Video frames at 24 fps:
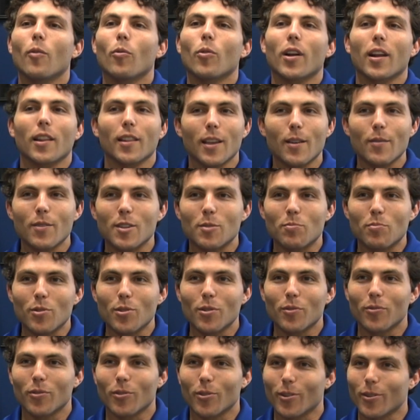I leave this
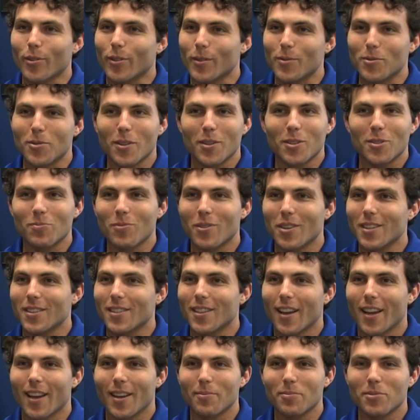beautiful earth, I've said this many
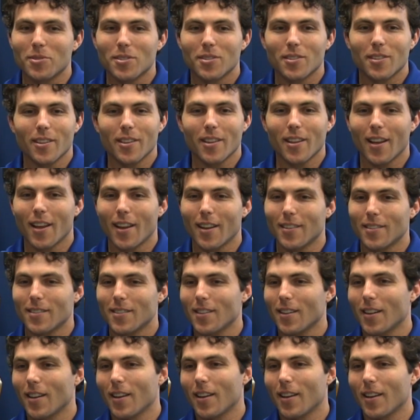times, that